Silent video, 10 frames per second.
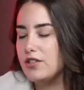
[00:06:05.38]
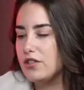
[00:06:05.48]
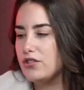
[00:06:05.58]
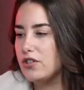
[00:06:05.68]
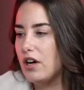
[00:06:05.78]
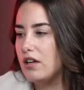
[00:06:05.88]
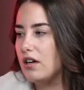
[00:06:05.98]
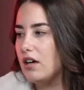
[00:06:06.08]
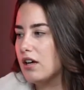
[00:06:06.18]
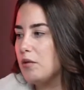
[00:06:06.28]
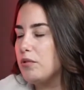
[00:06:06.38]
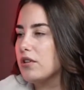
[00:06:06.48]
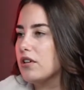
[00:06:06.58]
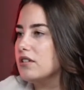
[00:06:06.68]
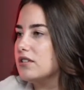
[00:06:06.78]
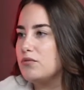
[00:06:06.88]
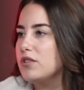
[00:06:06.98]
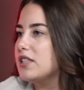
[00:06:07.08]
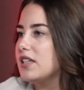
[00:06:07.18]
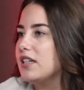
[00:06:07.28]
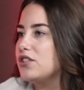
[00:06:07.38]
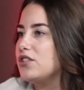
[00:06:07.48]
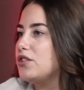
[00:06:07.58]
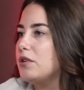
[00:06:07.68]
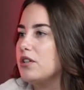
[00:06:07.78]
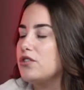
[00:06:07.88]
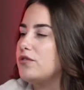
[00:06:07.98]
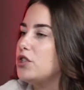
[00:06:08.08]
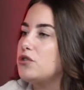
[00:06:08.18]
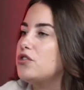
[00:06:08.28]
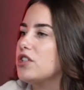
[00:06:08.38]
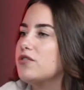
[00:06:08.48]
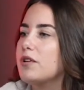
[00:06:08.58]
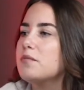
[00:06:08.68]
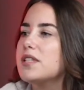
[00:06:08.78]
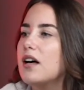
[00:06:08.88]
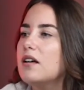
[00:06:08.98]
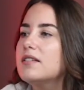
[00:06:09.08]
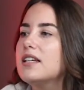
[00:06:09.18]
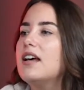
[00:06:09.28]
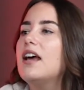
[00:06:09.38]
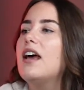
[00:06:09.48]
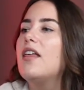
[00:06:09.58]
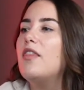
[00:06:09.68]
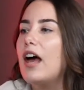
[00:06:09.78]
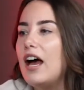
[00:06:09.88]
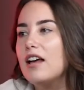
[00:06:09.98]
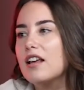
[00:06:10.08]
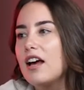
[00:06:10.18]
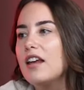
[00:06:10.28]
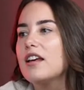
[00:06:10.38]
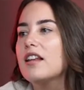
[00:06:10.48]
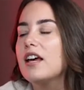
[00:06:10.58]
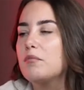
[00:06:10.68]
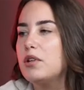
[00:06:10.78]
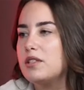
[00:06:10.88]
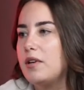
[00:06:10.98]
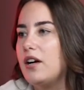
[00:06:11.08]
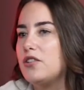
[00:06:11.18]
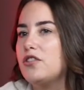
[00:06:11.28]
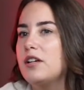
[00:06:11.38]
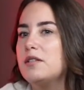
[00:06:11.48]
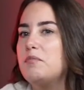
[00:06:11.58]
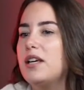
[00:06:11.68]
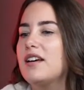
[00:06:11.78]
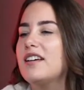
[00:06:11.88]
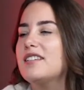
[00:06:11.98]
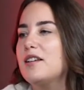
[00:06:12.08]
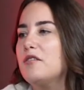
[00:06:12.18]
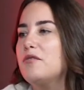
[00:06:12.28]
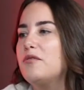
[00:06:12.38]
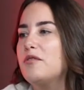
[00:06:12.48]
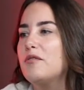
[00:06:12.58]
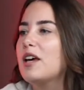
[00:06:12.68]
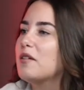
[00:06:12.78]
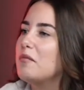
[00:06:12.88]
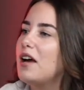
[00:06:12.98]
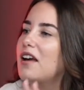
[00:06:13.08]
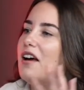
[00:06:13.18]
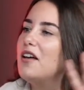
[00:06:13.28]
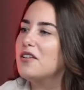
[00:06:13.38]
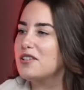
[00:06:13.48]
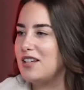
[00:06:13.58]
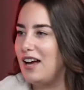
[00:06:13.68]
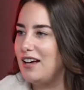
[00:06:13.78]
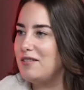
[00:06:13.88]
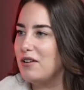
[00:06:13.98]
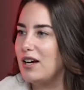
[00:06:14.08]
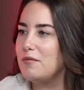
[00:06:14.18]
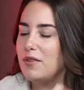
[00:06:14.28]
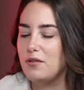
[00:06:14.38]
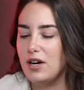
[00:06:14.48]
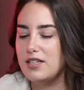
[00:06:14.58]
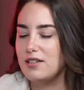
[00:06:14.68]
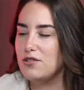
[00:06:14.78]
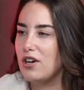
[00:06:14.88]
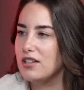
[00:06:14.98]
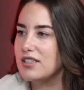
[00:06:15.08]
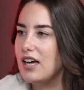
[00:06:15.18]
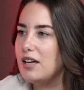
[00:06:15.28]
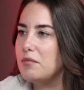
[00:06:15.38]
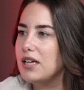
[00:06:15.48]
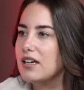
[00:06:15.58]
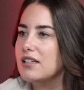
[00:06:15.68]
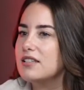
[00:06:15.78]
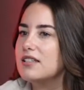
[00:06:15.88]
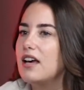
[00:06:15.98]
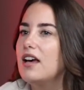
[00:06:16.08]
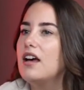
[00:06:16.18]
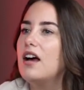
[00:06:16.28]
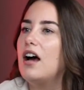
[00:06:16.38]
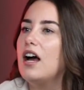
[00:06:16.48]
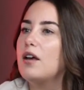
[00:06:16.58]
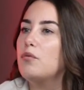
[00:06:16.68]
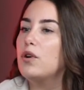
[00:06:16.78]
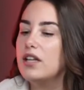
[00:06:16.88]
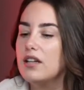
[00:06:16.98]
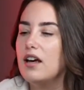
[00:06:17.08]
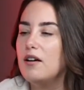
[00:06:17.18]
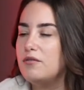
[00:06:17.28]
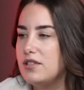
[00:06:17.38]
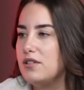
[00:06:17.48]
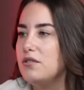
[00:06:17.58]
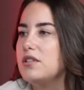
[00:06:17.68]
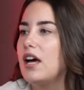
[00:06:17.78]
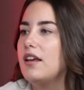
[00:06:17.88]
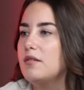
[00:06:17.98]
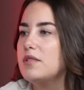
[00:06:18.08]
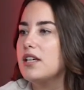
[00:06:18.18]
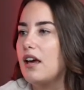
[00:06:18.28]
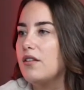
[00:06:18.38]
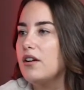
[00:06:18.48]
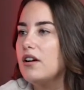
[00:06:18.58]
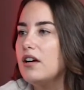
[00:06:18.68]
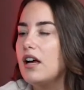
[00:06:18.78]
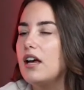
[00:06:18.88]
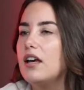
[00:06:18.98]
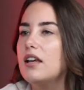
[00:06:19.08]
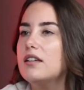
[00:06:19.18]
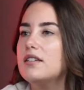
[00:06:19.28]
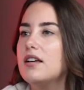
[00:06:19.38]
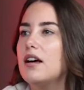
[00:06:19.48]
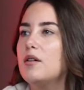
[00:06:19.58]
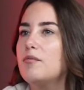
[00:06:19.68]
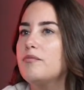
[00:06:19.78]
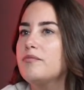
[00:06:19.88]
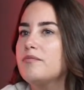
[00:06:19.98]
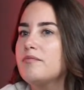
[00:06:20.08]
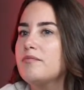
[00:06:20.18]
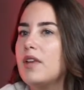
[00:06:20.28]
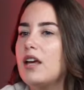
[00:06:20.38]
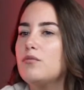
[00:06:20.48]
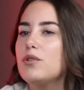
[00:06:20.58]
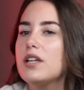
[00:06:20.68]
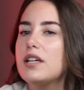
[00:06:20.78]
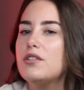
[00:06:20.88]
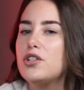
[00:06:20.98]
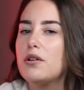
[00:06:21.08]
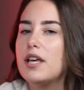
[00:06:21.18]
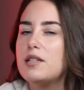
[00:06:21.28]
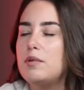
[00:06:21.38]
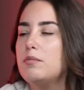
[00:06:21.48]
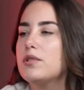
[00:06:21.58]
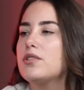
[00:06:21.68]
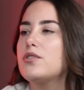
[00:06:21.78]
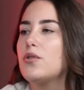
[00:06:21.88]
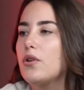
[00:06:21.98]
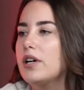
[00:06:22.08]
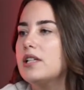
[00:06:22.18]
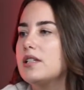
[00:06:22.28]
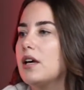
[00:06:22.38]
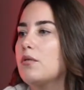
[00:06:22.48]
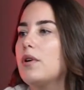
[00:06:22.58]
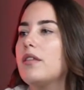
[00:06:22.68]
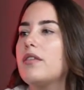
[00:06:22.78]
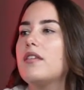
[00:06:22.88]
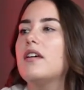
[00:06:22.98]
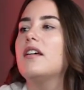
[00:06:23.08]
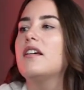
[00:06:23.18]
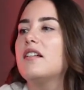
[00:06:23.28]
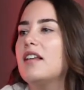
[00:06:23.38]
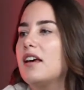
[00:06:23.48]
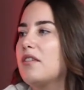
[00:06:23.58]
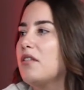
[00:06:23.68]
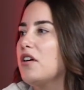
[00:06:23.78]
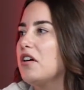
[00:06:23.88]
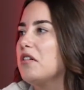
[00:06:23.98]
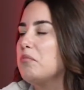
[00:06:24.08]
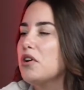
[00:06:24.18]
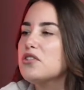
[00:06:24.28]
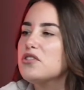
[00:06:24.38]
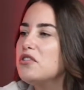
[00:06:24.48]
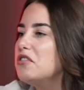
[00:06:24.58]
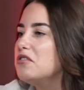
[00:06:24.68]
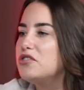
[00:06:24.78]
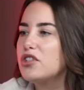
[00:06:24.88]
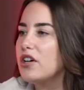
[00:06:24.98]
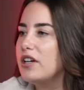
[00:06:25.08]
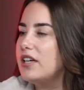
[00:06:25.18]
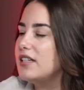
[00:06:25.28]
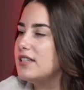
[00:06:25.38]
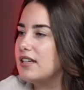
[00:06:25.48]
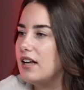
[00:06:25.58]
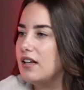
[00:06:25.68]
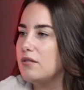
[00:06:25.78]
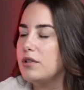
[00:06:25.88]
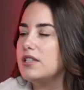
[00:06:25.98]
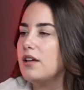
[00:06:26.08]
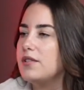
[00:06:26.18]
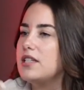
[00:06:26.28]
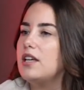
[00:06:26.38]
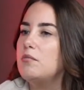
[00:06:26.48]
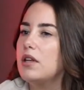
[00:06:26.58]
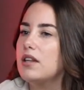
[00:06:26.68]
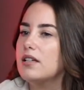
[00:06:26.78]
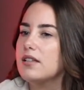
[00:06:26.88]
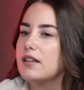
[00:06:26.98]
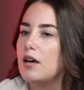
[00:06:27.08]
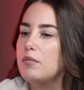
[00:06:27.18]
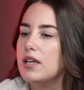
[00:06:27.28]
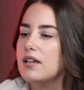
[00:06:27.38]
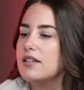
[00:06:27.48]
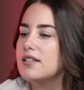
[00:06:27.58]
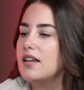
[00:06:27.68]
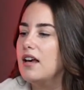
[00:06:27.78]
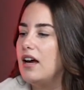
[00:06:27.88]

just shot a couple girls recently just doing shoots just for themselves. Mm-hmm. And that kind of like pulls at my heartstrings because of like my other side, right? Mm-hmm. The rising strong side, Aww. because I would love to tie them together and. Um, and really showcase people's stories like with like their personal journeys and mm-hmm. with self esteem and things like that because